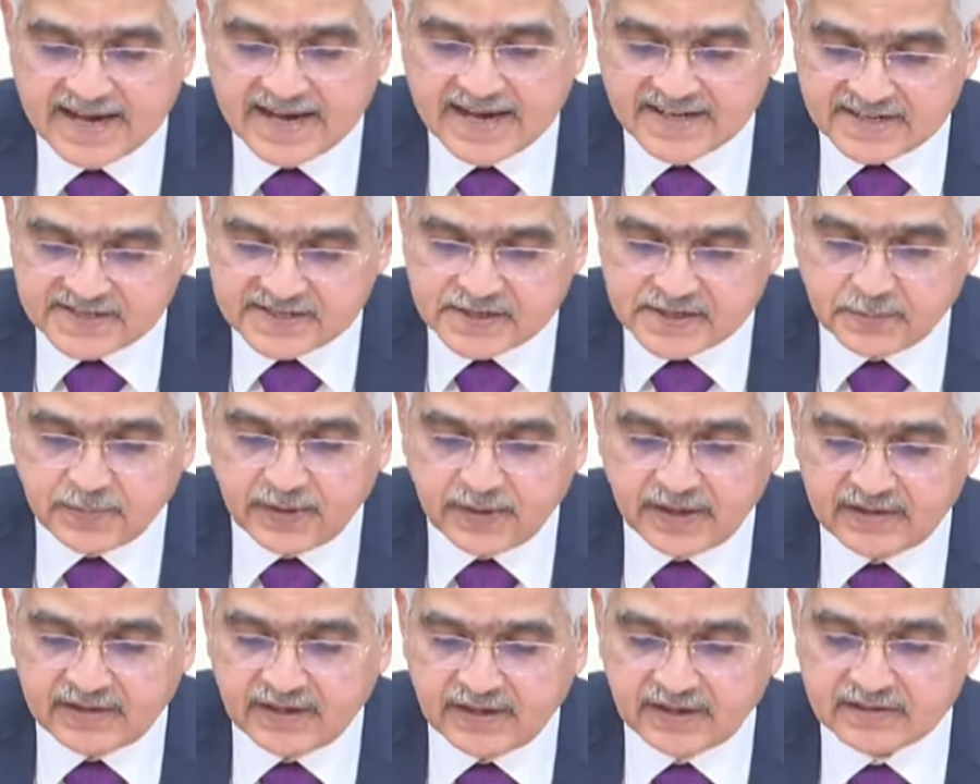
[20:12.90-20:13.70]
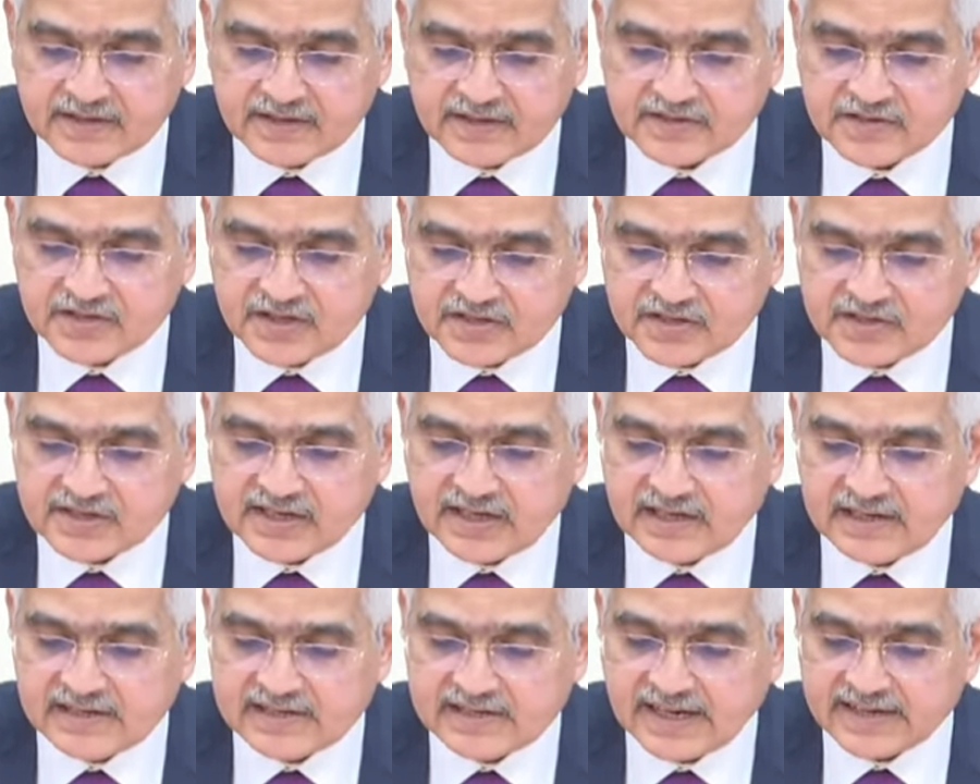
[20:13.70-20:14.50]
Anticipating the
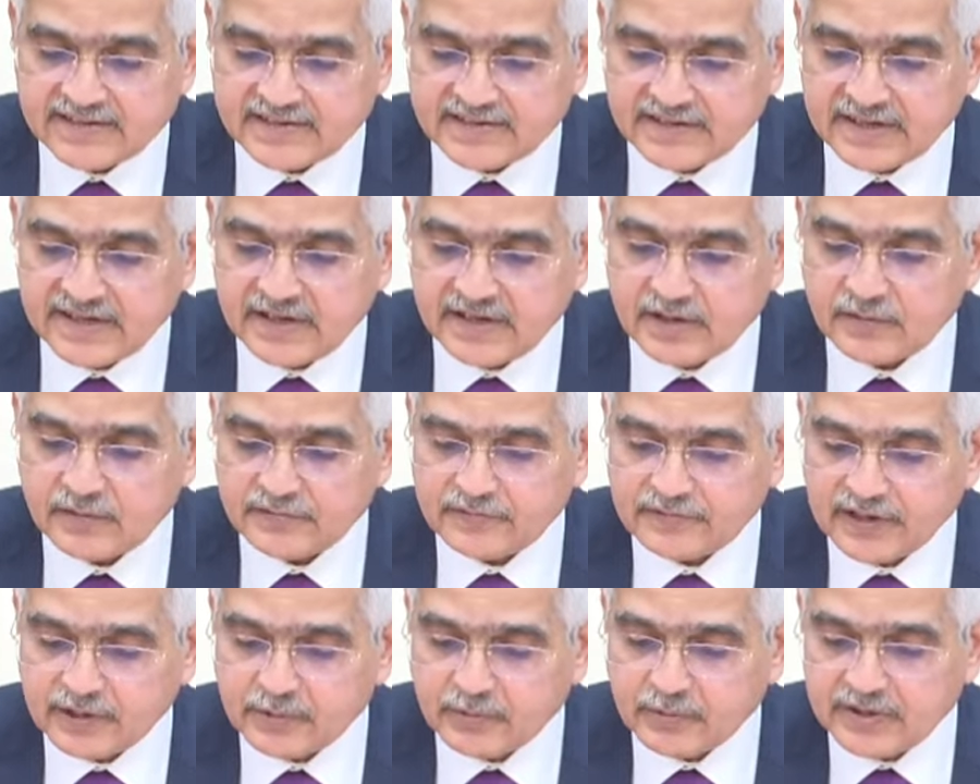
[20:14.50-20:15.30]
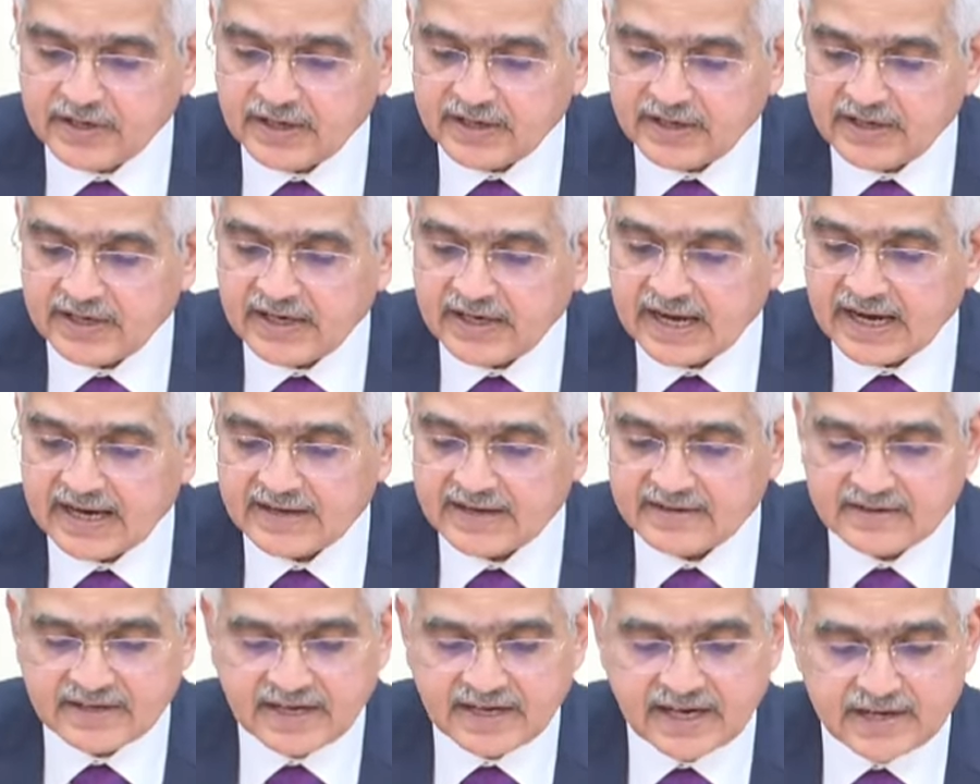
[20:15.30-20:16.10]
seasonal tightening of liquidity
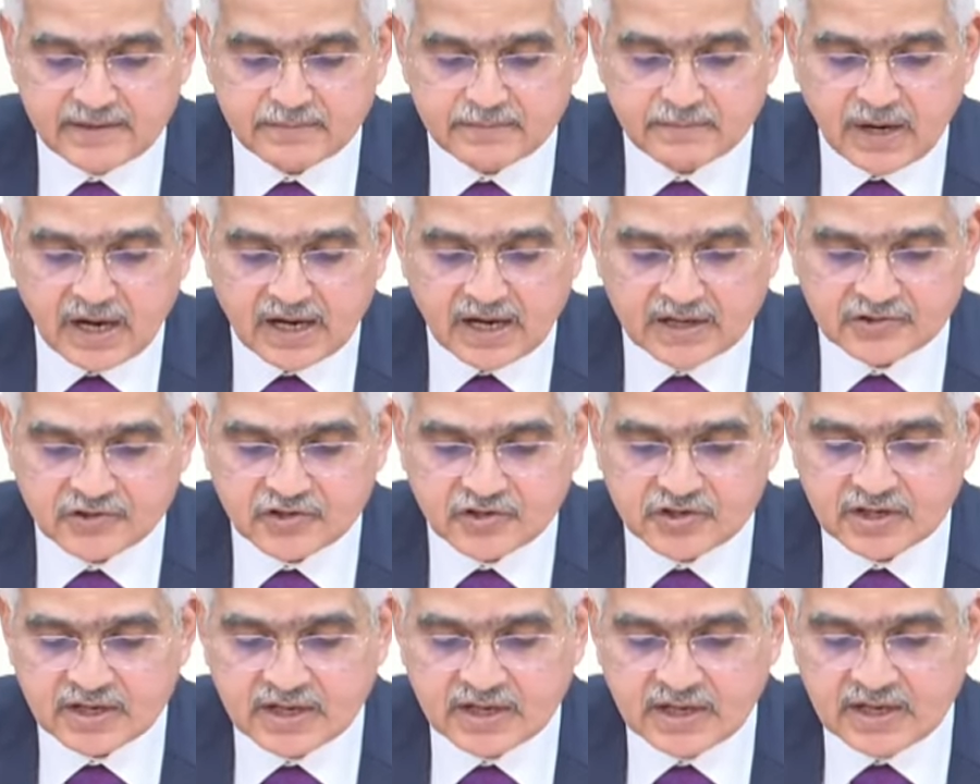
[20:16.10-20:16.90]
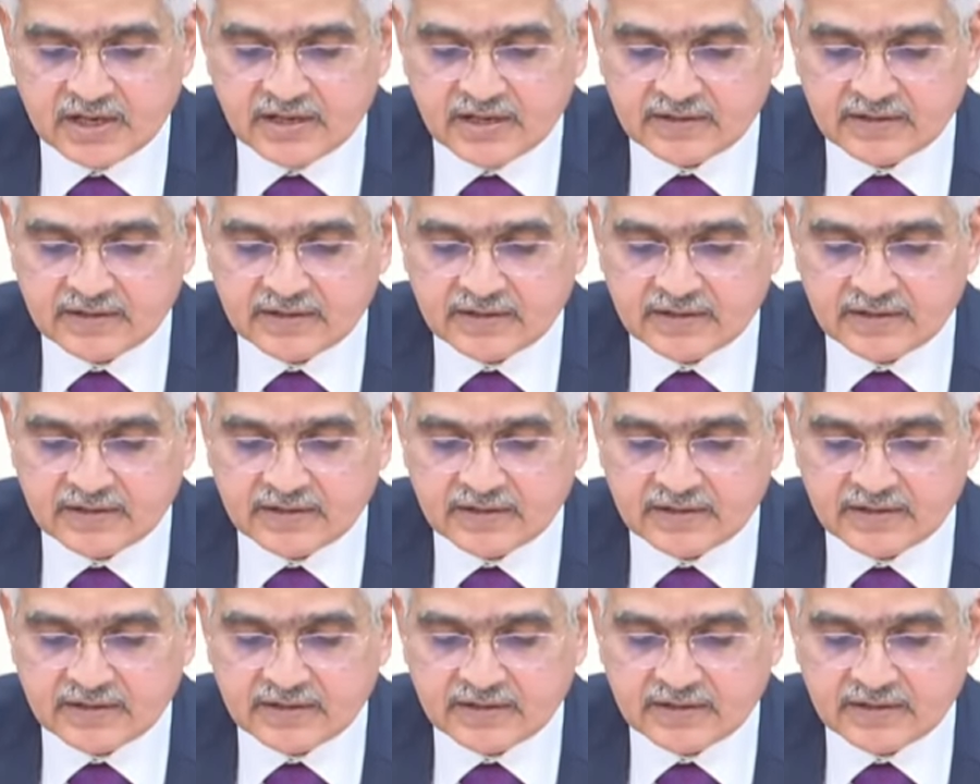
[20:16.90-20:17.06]
at end March,